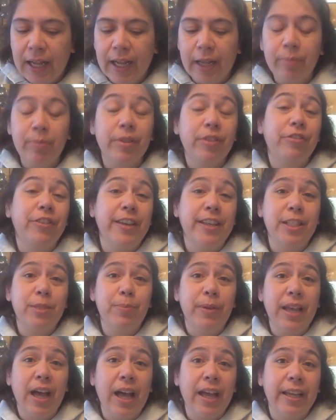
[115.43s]
I'm the face
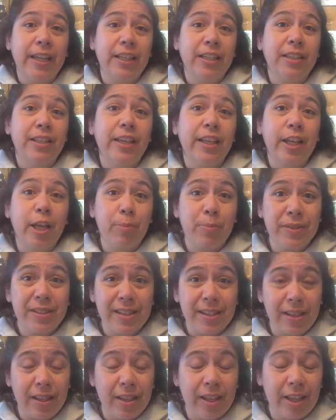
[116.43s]
behind Hiccups and,
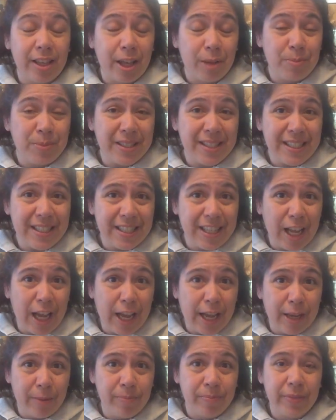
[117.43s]
Hiccups in
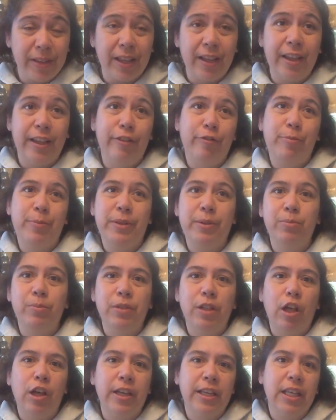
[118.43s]
Time. I've been
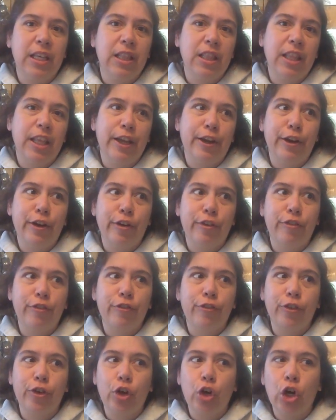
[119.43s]
blogging there
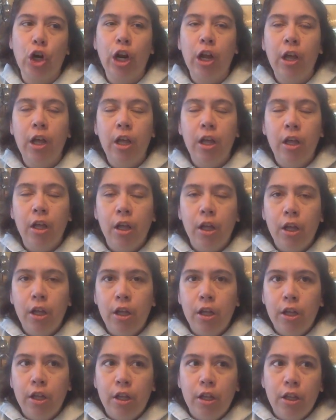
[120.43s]
for
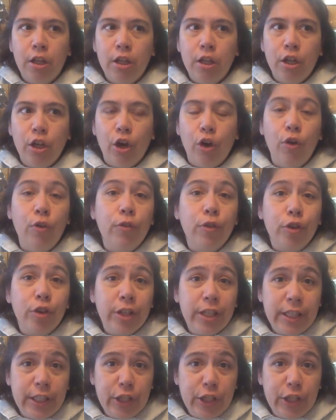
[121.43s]
over a